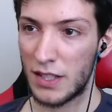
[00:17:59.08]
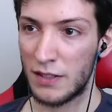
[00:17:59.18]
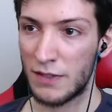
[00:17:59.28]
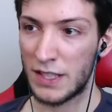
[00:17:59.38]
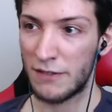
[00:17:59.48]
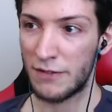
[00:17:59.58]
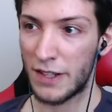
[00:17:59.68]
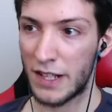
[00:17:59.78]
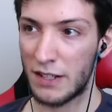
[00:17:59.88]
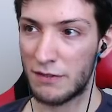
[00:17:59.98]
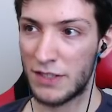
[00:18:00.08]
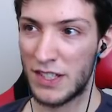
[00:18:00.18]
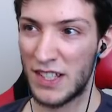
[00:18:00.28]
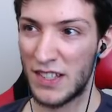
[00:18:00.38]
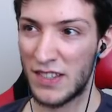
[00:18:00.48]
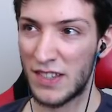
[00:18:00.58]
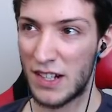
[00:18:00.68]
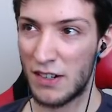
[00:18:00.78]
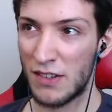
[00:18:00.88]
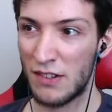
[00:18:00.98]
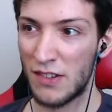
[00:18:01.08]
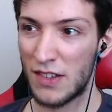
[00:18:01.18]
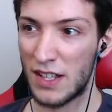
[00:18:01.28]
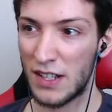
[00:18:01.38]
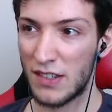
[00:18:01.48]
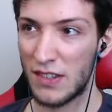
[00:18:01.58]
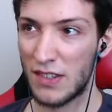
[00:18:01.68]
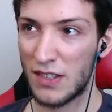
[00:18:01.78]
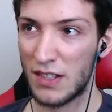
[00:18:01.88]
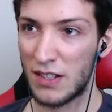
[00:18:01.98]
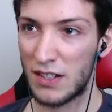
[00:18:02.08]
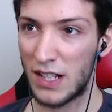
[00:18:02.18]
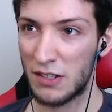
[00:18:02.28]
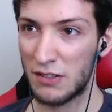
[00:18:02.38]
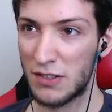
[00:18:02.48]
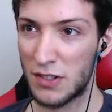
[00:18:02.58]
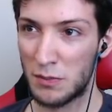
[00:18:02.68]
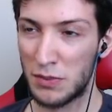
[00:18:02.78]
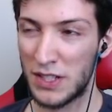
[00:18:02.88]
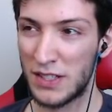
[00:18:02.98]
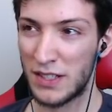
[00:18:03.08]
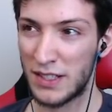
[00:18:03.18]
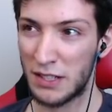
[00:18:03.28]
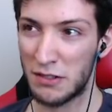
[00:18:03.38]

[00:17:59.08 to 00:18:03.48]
even if I have these Dark Seal stacks, I could complete an